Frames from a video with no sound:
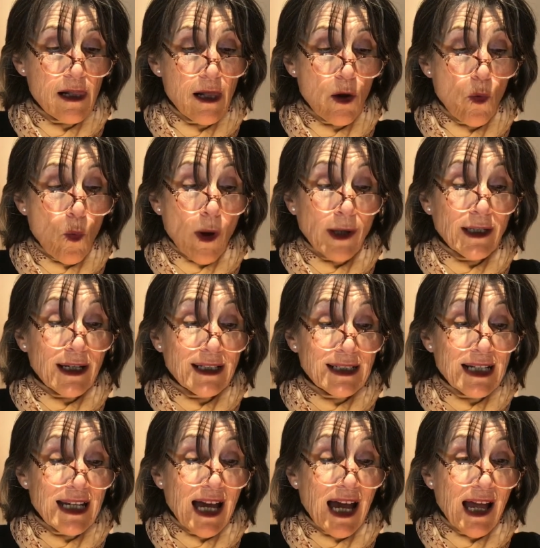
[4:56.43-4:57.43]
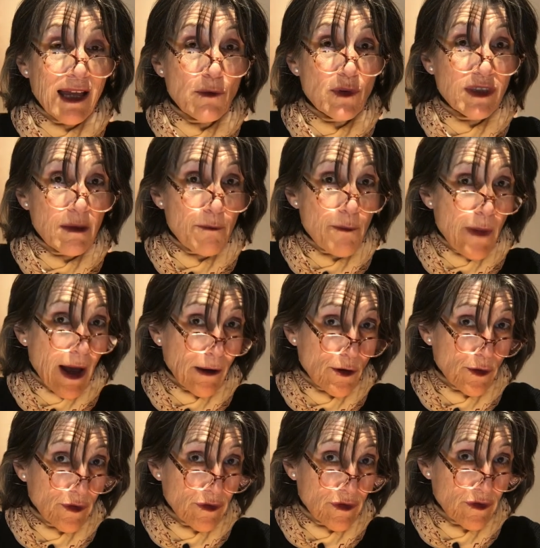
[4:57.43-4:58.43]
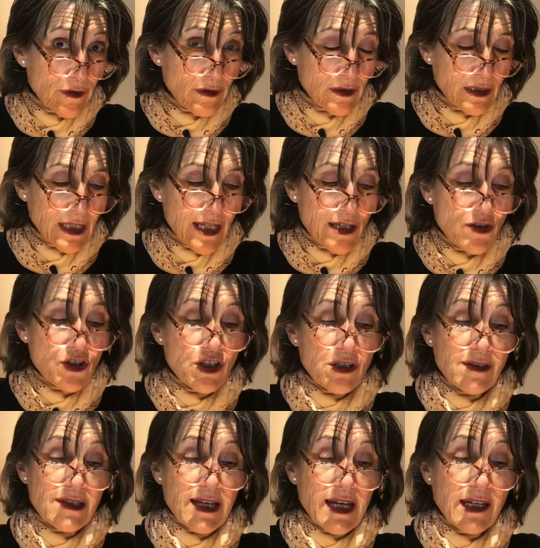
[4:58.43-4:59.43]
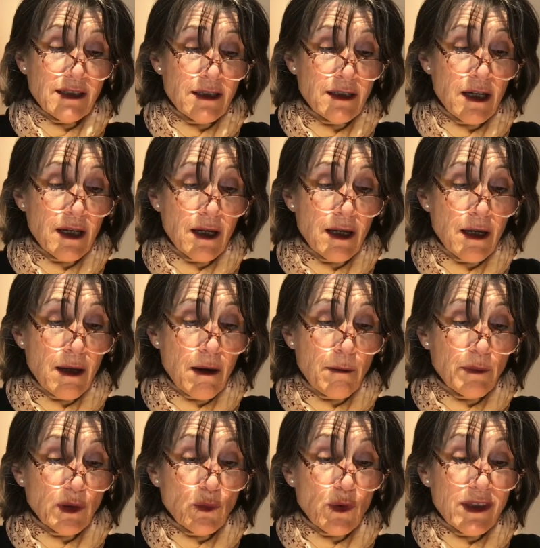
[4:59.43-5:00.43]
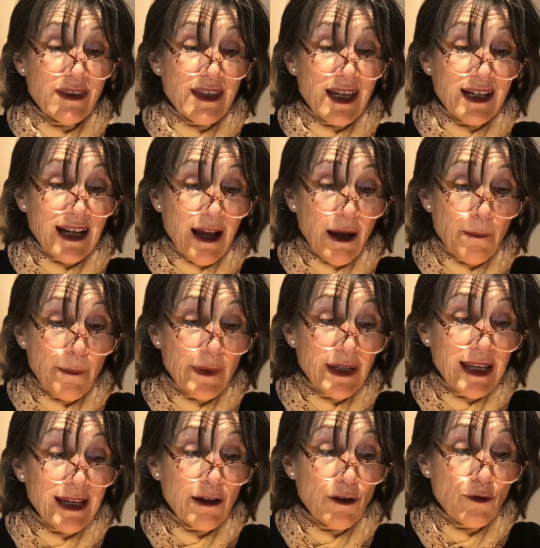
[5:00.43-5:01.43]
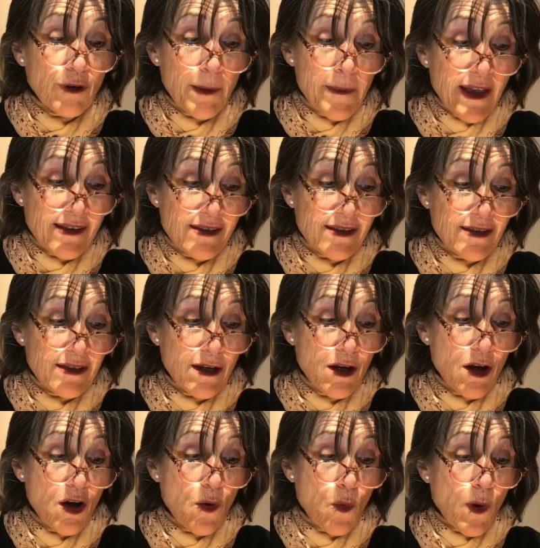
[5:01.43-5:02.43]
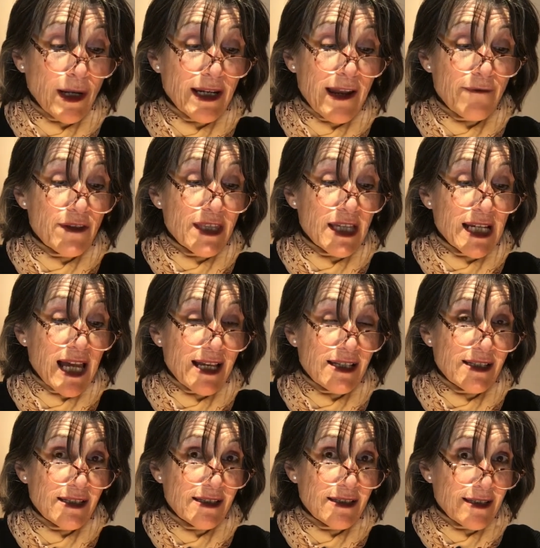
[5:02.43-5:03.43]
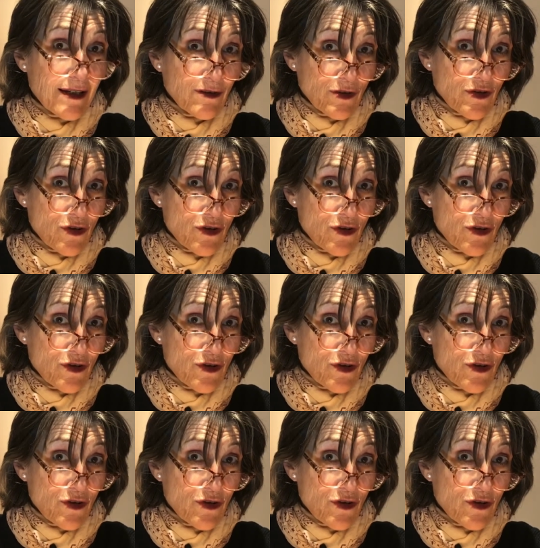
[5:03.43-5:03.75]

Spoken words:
One can lie with the mouth, Nietzsche said, but with the accompanying grimace, one nevertheless tells the